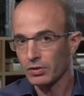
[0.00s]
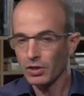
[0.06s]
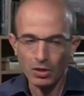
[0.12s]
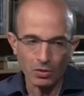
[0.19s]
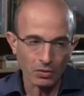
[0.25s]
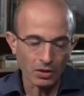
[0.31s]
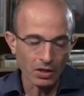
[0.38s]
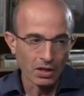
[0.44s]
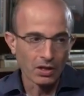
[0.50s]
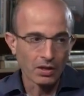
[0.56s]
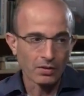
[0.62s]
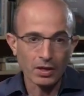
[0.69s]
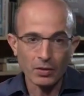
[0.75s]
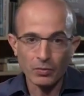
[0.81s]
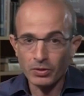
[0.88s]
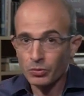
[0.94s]
No,
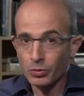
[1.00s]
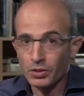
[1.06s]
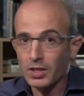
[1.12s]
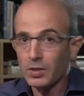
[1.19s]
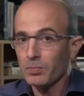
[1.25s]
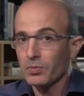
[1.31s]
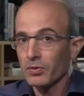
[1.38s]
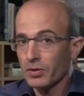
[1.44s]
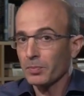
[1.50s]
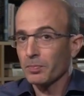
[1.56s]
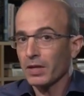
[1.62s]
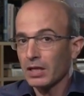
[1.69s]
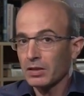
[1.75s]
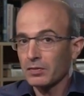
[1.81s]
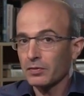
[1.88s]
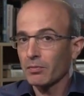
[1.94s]
they want to keep you on the
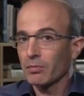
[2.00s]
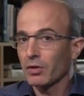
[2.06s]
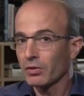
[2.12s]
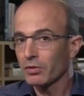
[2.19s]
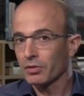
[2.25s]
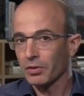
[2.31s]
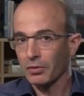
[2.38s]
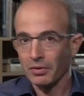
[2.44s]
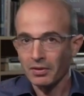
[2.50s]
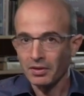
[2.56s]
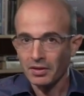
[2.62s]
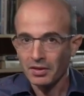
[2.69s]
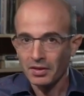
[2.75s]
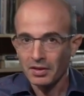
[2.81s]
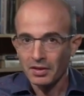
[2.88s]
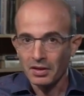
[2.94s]
platform longer.
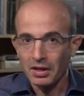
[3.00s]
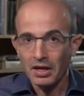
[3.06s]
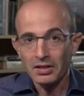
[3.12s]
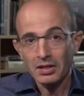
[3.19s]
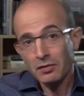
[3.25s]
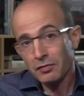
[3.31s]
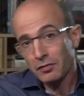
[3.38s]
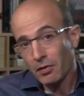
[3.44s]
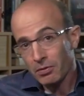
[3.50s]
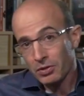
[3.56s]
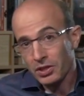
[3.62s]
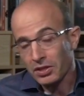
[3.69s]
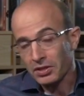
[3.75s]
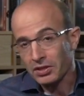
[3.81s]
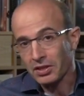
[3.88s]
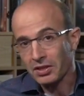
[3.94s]
And
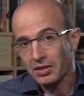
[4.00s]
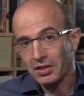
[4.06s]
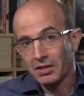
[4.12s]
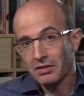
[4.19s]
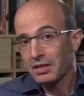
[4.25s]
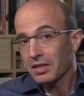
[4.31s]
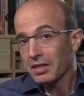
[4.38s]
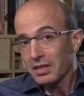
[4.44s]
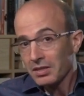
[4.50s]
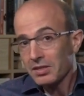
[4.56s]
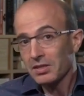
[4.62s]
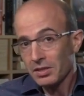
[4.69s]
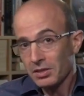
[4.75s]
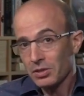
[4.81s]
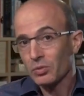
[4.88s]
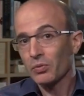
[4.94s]
unfortunately, the
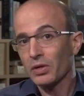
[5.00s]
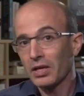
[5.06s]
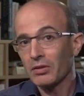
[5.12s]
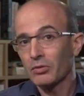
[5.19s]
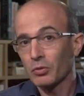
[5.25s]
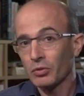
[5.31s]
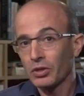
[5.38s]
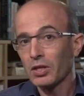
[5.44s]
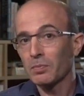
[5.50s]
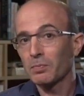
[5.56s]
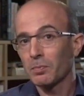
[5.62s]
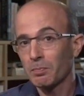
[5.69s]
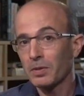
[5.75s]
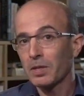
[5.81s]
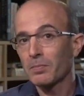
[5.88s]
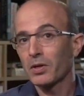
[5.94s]
easiest way to
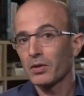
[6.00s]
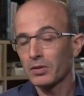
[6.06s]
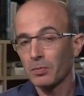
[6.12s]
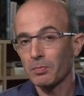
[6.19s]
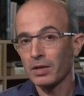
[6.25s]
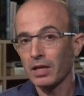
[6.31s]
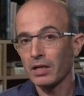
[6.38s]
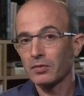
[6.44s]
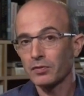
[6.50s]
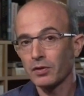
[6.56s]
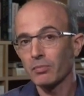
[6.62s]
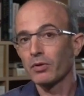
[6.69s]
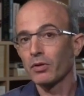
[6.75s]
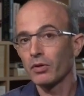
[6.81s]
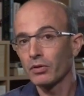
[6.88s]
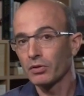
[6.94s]
keep people on the
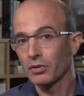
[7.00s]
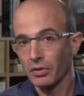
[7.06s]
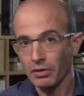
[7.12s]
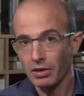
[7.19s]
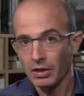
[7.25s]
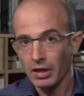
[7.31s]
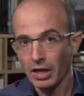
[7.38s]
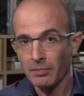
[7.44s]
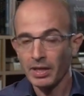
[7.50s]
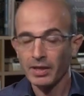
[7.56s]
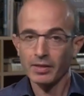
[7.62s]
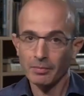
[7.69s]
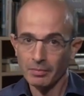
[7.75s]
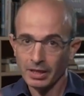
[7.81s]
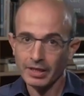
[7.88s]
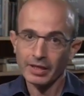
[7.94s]
platform longer and make
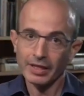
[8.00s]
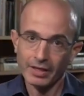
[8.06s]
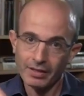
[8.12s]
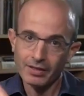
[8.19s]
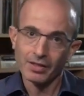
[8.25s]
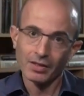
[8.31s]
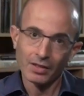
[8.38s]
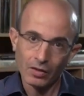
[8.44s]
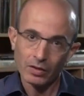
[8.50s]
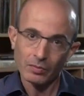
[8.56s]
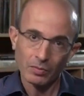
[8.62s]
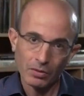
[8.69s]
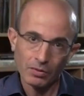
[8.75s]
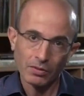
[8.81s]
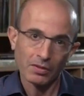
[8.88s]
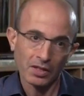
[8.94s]
them click on
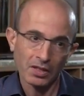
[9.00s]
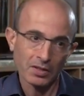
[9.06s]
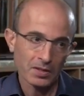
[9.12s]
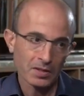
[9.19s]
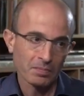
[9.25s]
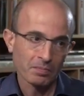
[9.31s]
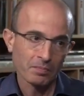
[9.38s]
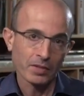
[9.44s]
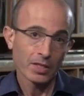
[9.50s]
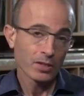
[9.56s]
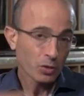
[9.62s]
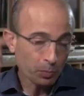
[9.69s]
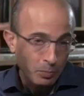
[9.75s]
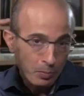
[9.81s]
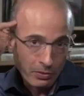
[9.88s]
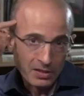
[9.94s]
more things is
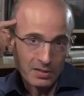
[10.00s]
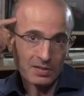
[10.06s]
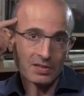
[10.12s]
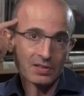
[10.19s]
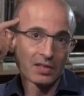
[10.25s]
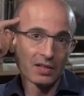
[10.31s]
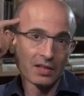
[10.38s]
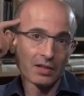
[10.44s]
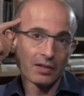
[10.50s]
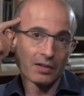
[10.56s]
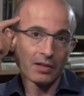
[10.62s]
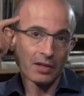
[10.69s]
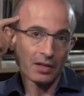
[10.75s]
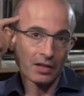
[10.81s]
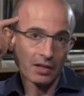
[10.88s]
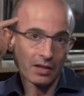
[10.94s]
to press
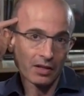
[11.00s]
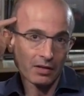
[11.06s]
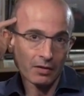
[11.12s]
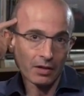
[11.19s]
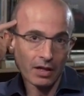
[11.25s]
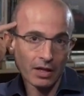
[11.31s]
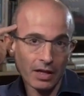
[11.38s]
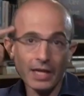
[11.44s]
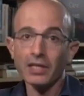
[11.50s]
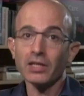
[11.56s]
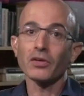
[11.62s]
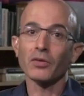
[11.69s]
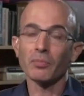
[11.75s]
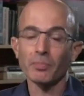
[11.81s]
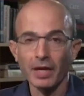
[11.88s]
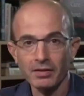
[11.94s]
the
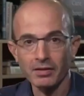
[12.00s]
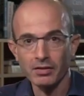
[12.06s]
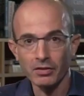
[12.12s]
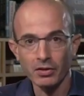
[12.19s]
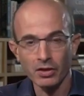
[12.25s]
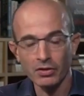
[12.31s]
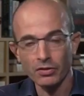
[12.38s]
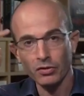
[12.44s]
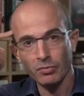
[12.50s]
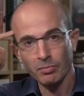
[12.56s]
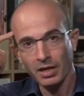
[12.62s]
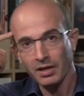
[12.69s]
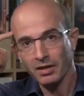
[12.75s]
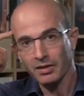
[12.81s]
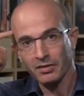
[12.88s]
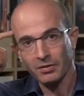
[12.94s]
anger button in your
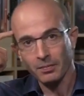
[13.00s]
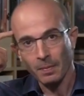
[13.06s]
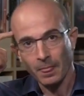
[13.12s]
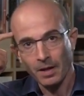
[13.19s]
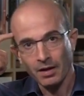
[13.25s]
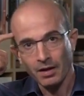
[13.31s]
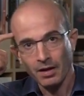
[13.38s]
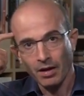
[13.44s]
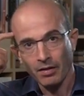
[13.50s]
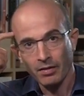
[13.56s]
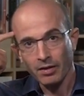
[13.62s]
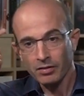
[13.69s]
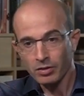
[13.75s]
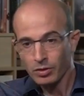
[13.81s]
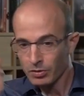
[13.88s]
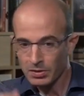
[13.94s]
mind.
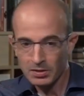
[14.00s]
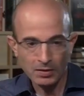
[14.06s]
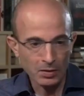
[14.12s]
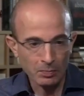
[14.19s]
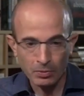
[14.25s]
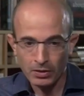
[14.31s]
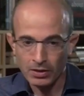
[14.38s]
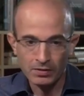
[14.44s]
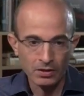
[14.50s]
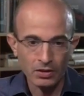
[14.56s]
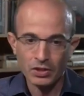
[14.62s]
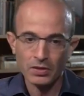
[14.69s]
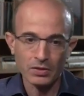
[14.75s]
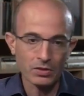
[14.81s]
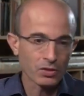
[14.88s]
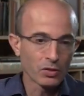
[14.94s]
That you see the
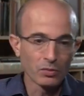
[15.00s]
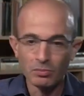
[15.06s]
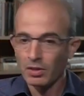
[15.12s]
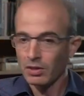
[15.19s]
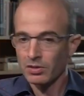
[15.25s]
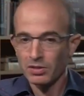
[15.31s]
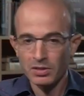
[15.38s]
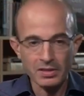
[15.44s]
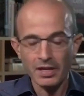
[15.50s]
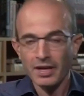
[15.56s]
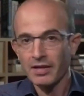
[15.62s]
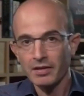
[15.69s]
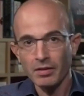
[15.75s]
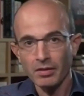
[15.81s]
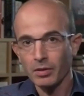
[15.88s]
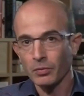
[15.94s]
politicians you most
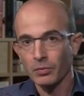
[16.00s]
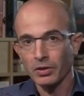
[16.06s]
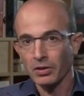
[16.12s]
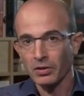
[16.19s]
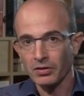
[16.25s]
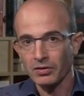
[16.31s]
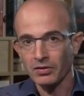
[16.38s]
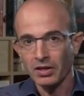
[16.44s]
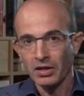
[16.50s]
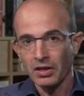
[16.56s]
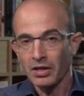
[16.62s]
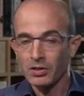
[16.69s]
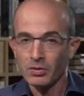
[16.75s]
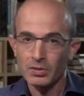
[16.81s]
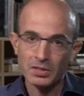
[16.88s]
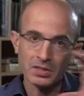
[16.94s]
hate in the world,
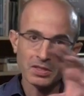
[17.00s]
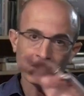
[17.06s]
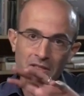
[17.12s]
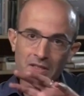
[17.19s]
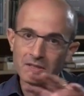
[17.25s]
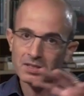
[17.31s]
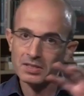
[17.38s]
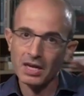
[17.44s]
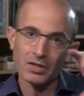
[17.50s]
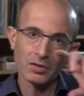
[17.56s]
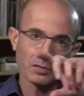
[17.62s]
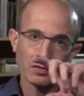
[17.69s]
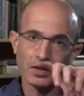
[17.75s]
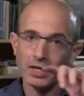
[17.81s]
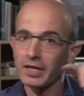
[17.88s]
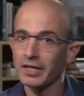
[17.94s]
and you see this kind
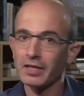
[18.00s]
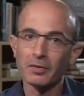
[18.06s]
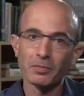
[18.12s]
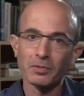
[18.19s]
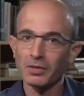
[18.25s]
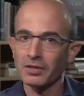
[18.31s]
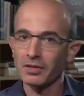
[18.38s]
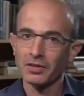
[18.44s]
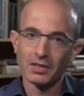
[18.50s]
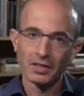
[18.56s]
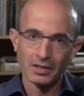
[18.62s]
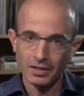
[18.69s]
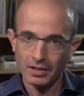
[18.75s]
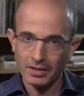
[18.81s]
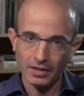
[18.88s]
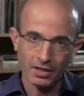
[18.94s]
of clickable
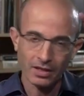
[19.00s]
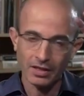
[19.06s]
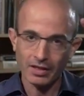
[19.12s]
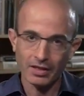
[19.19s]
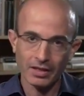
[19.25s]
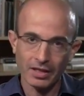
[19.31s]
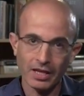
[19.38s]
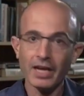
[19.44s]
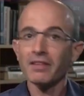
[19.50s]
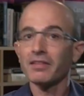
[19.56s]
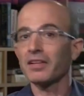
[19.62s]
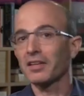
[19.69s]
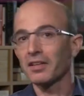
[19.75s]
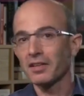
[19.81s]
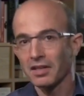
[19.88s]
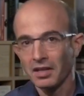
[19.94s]

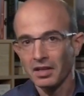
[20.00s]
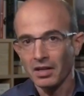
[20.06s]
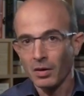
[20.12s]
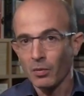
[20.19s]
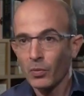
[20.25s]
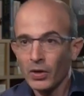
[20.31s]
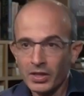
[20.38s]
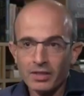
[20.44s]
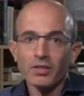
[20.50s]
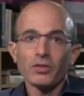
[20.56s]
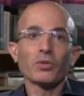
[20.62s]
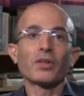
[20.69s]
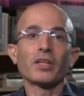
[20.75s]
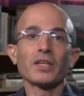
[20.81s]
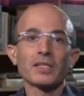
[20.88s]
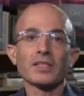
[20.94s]
heading. What did he do
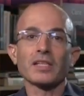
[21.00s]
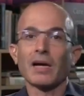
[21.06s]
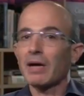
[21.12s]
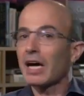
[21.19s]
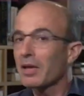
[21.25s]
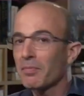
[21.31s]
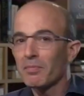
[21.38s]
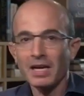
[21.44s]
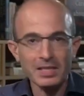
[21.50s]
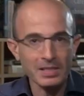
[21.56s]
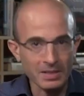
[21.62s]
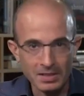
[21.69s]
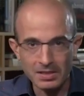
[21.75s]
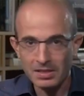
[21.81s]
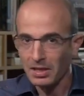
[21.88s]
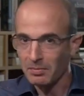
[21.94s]
this time? I must
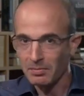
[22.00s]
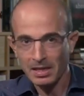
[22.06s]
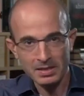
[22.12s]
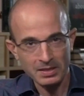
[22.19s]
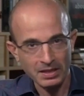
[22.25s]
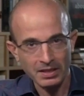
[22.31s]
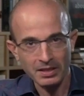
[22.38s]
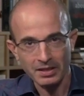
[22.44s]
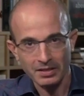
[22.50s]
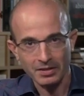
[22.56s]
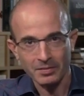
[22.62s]
see, I must click.